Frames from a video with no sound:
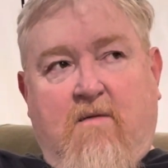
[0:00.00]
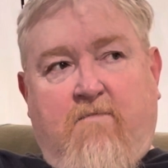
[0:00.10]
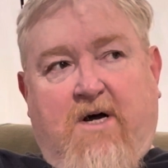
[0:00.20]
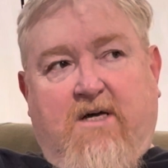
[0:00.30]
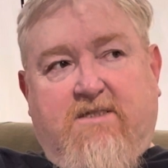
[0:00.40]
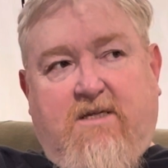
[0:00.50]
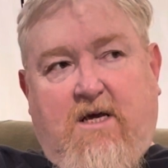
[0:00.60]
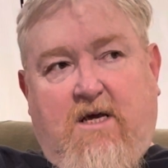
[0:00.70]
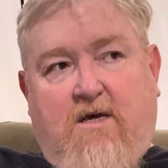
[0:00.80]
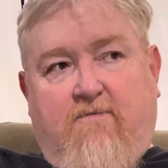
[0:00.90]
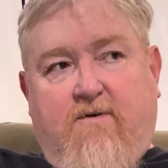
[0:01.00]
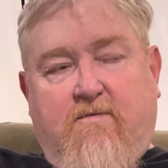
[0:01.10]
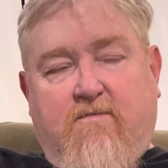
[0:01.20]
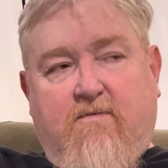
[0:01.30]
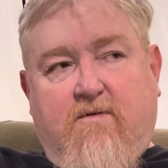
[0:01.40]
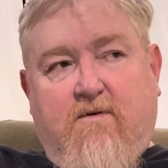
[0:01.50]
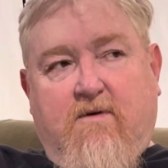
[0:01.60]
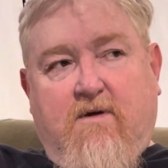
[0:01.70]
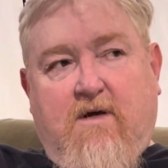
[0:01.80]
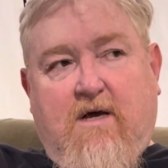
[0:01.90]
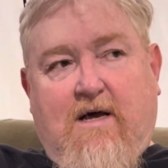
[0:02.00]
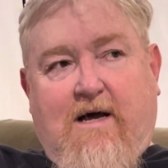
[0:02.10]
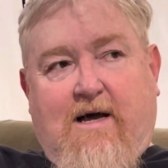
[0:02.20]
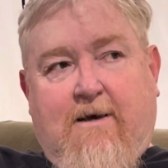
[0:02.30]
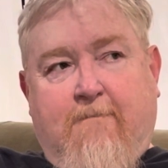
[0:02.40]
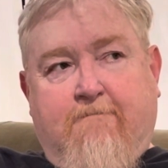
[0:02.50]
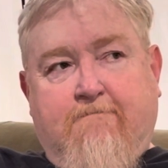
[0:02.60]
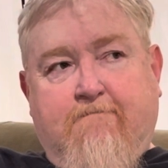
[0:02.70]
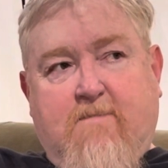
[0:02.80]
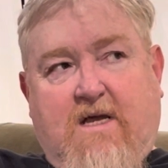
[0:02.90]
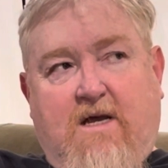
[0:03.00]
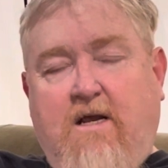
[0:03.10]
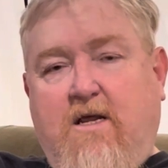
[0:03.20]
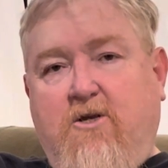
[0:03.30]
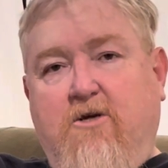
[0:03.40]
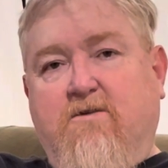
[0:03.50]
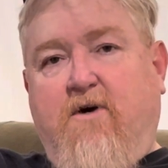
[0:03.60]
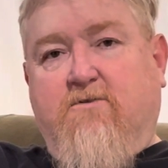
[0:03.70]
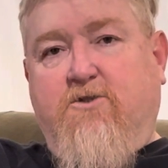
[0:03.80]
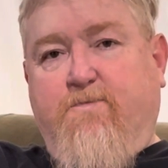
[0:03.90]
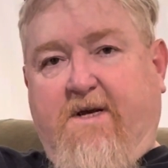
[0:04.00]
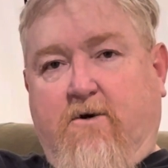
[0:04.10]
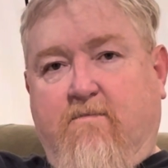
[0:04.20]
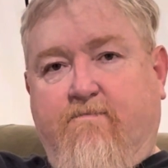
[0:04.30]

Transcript: But Steve, he didn't use a voltage meter.